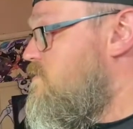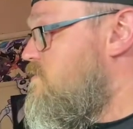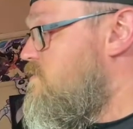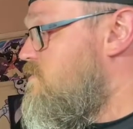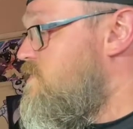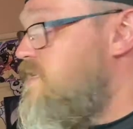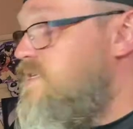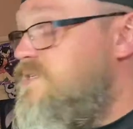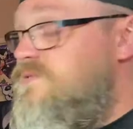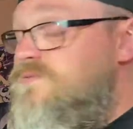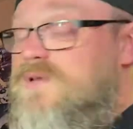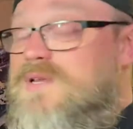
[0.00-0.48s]

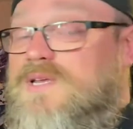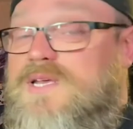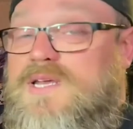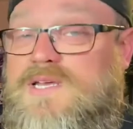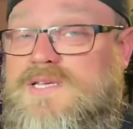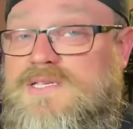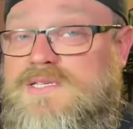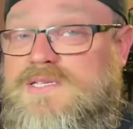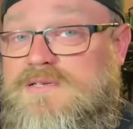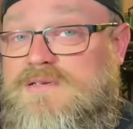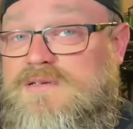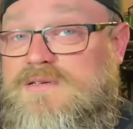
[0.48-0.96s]
It is what it
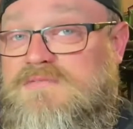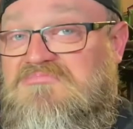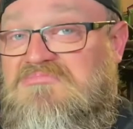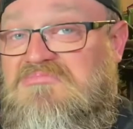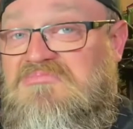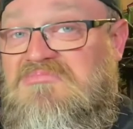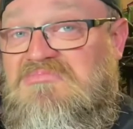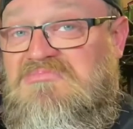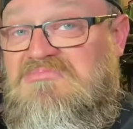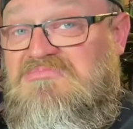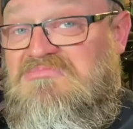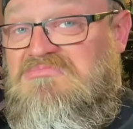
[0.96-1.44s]
is.
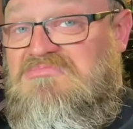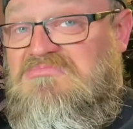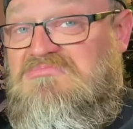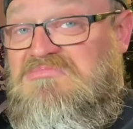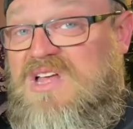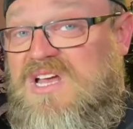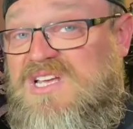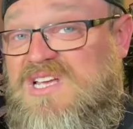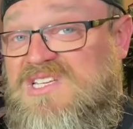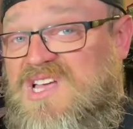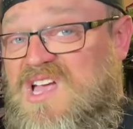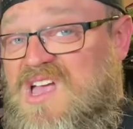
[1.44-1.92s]

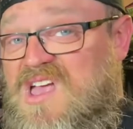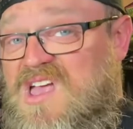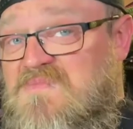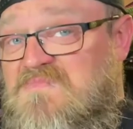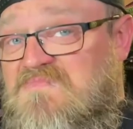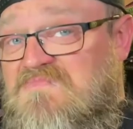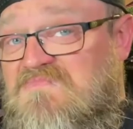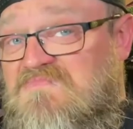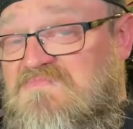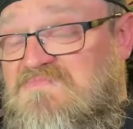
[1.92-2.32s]
Nice item.